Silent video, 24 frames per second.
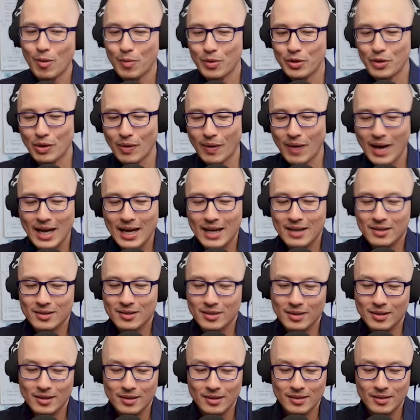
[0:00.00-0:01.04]
Why wouldn't you
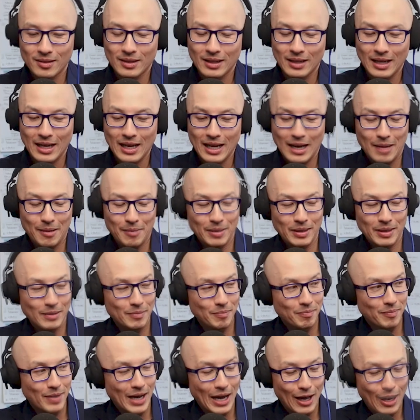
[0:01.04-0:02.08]
ask?
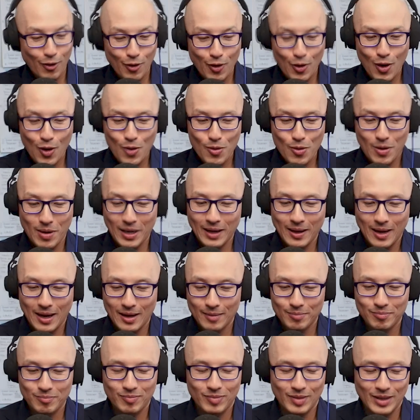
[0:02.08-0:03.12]
I'm like, I don't know.
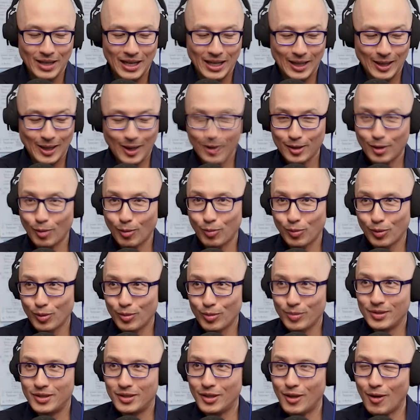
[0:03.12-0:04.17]
I thought
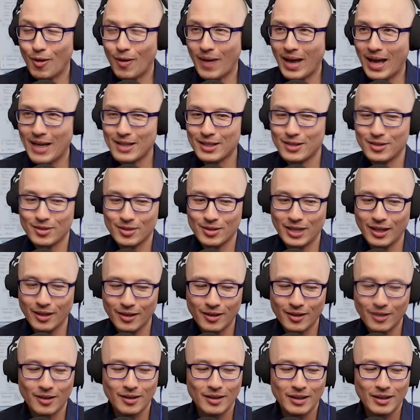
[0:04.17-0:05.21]
the rule was you don't
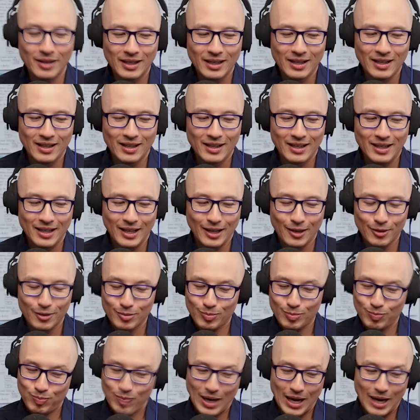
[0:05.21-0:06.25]
ask, Keir.
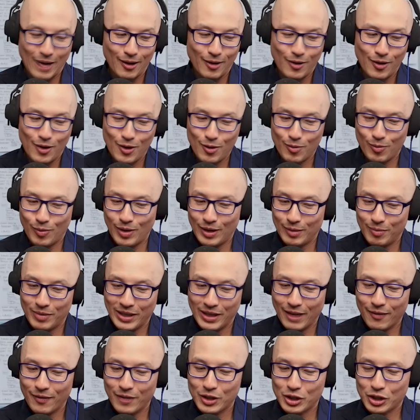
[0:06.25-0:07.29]
He goes, I don't
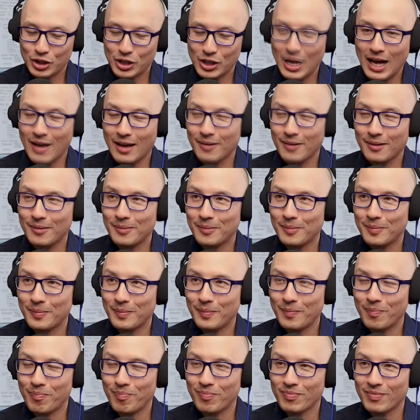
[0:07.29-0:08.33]
know. I give it a shot.
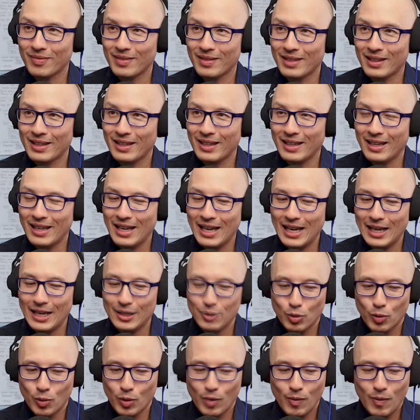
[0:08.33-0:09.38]

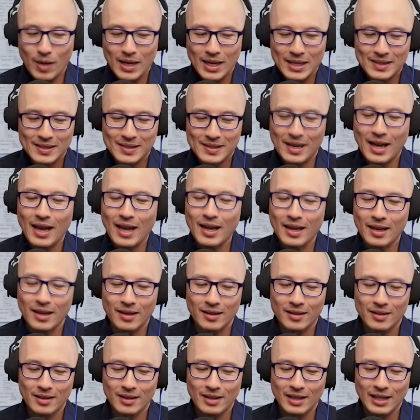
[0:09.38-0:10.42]
So what do I
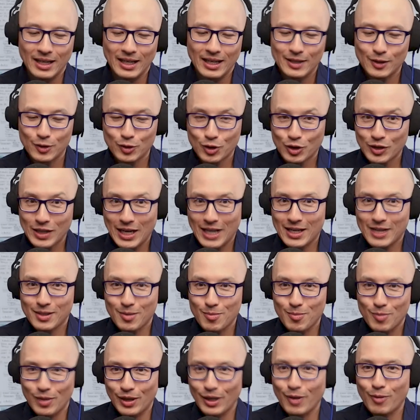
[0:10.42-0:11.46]
say? He said, just
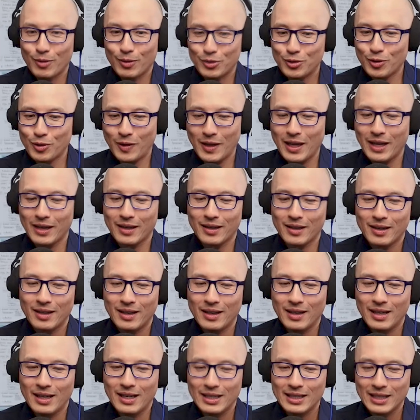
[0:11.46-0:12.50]
ask him really what you
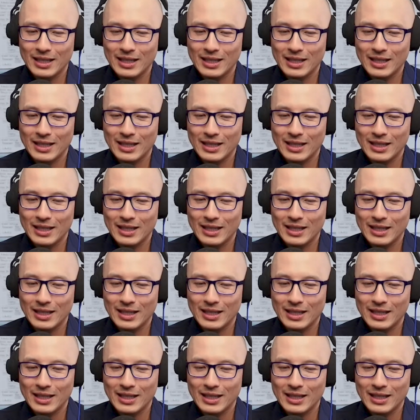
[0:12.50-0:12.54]
think.